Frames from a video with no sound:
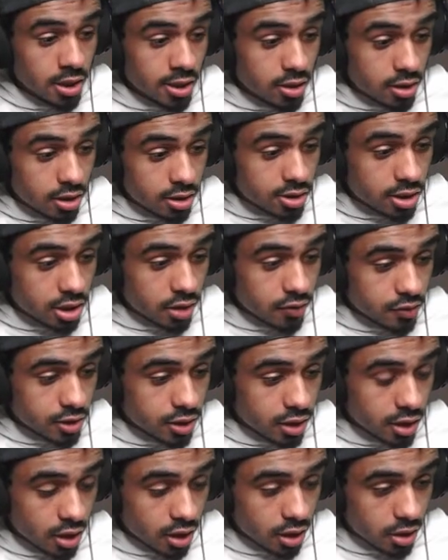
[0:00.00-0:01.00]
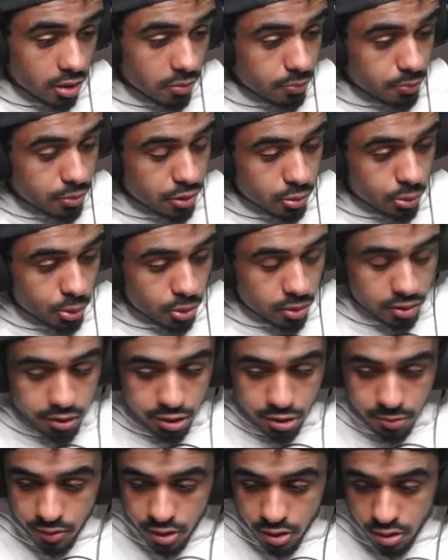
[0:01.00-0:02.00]
Let's see if it's gonna be worth
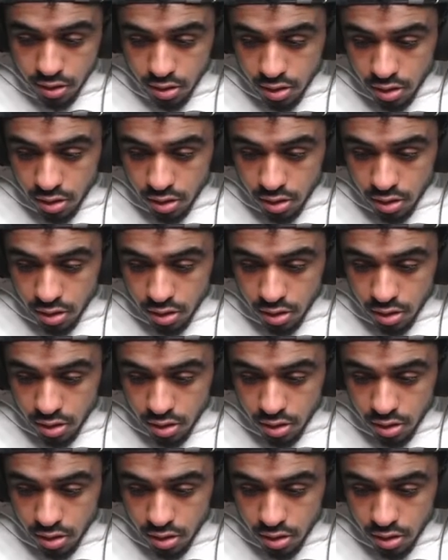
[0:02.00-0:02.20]
it, man.